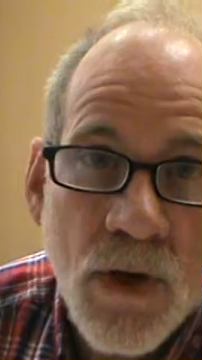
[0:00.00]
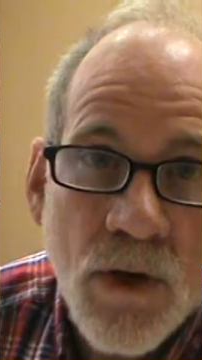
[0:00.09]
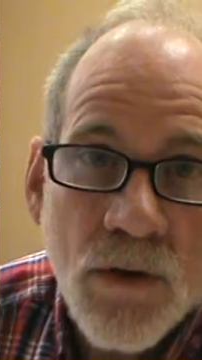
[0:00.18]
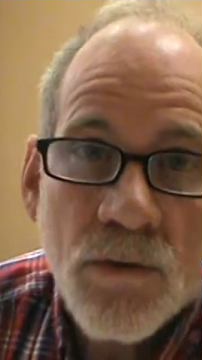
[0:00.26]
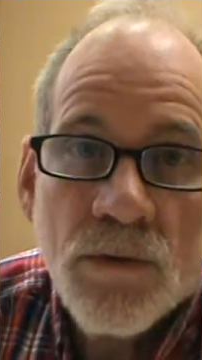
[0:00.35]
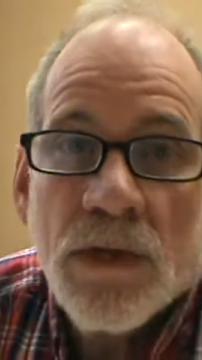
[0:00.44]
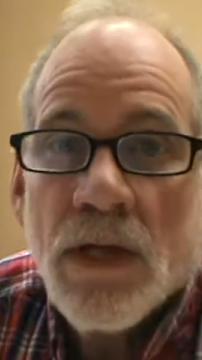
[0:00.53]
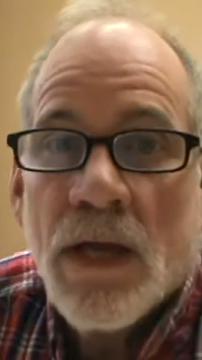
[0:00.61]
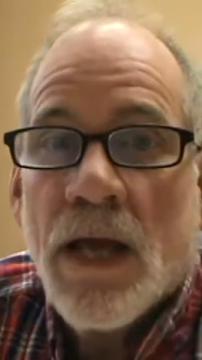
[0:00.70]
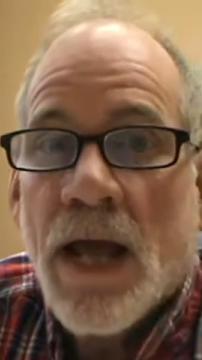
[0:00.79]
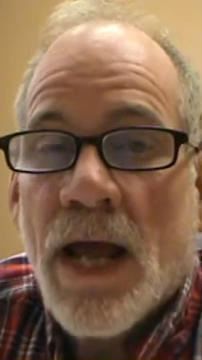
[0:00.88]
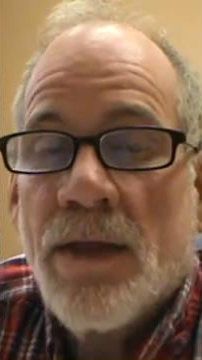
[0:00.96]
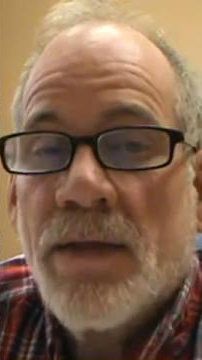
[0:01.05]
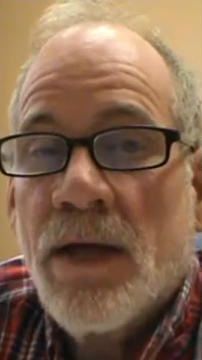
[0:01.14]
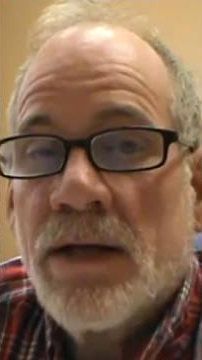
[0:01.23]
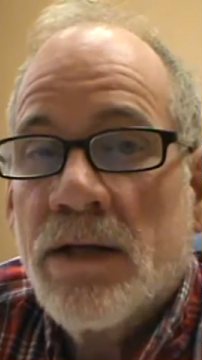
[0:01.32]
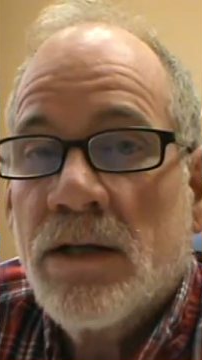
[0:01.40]
bone, and
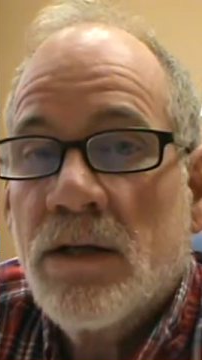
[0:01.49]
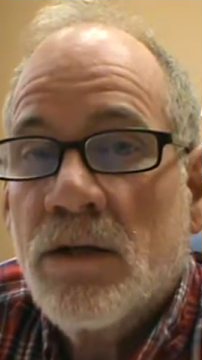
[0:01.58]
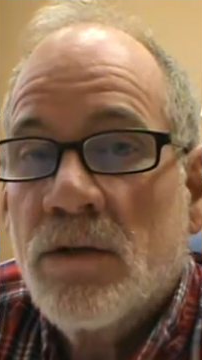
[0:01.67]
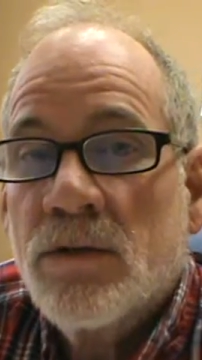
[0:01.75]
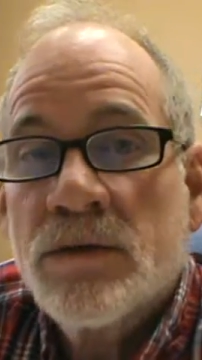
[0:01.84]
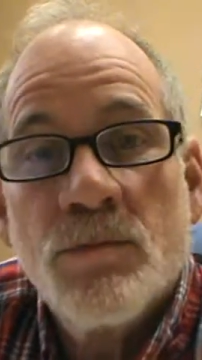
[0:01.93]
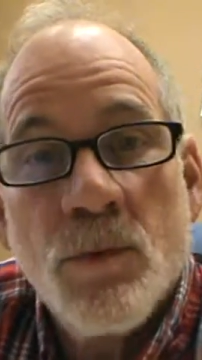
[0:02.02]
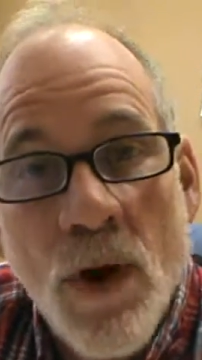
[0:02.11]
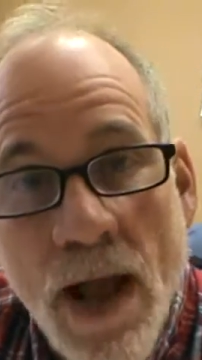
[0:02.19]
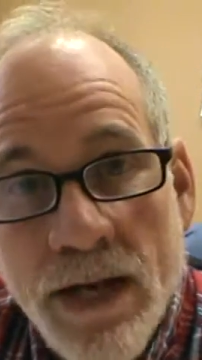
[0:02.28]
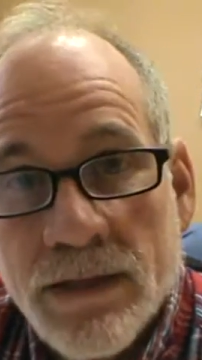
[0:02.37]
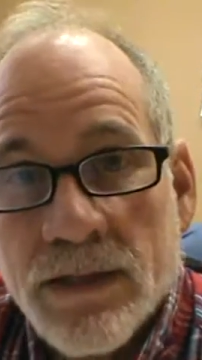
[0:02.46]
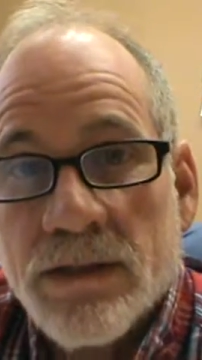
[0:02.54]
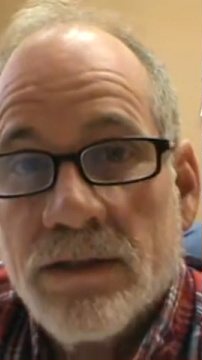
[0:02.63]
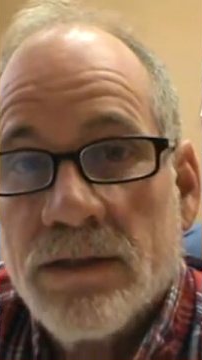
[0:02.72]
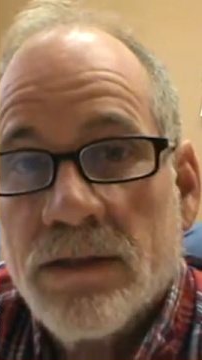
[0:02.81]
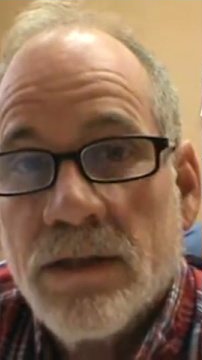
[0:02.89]
then it includes
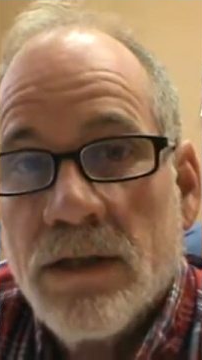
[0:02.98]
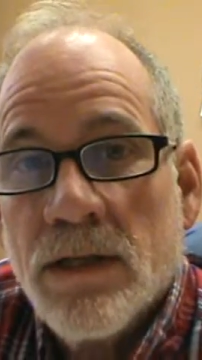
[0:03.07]
practice.